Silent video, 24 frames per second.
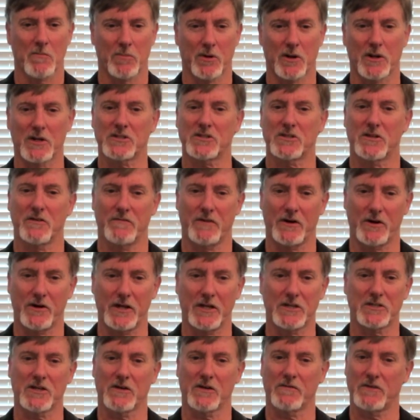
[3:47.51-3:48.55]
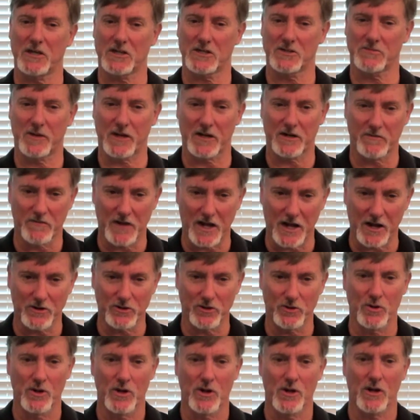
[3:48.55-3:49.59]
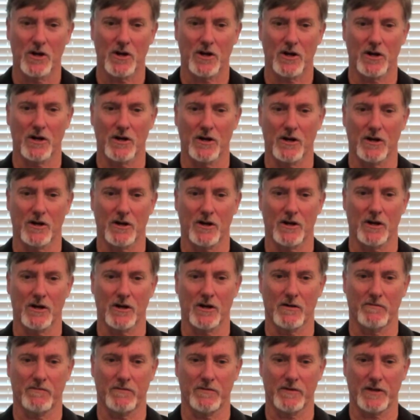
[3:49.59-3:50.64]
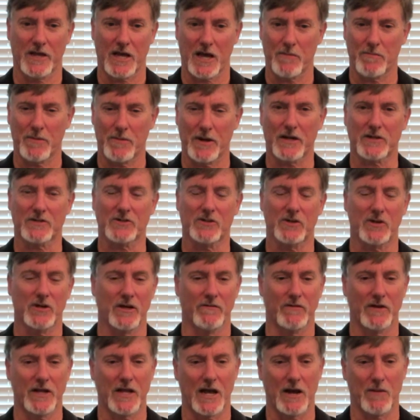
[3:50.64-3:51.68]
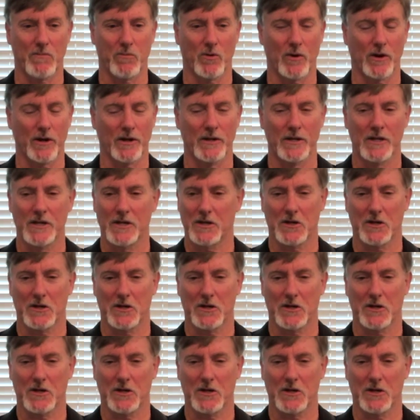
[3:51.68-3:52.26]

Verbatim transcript: plus the variance of the expected value uh, of cap x given cap y.